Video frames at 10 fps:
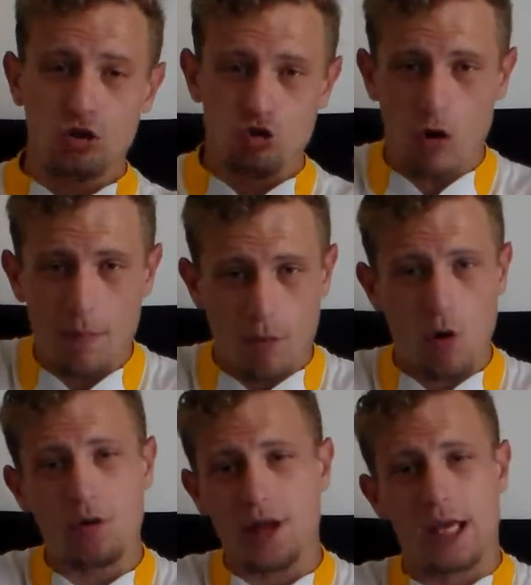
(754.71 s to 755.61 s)
drop
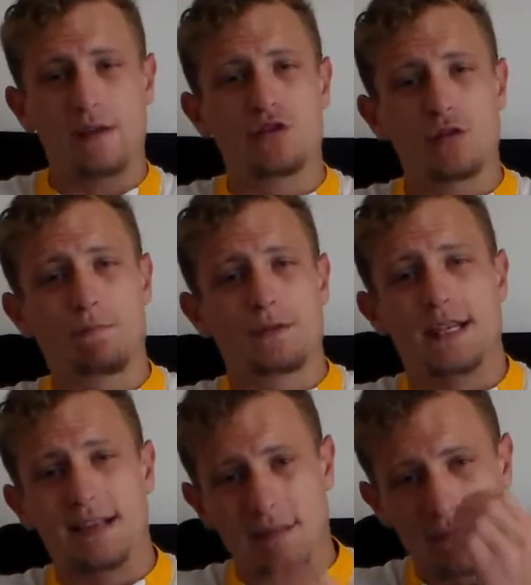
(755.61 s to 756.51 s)
goal that gives your
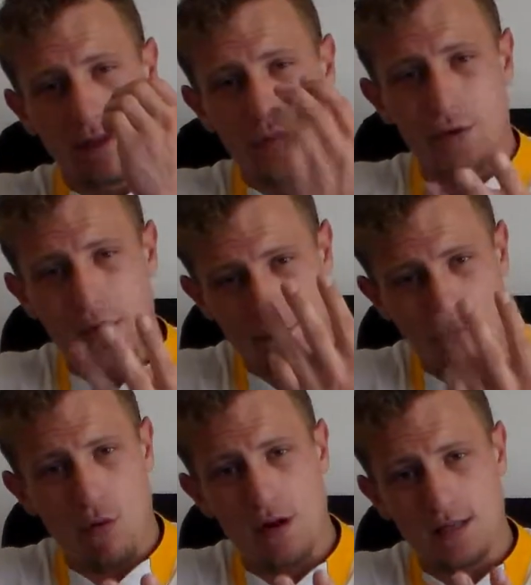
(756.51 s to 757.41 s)
team three
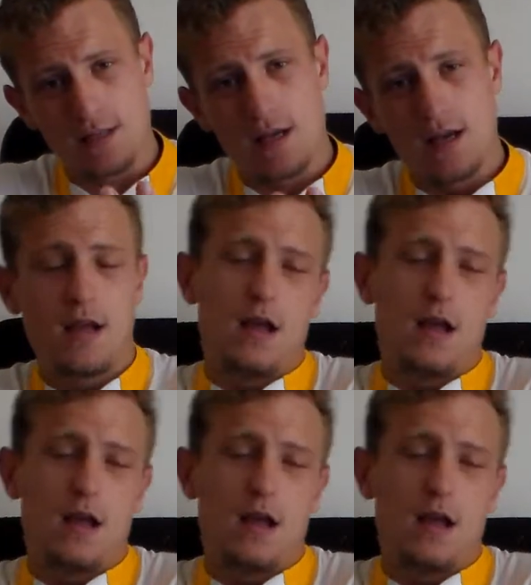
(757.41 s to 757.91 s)
points.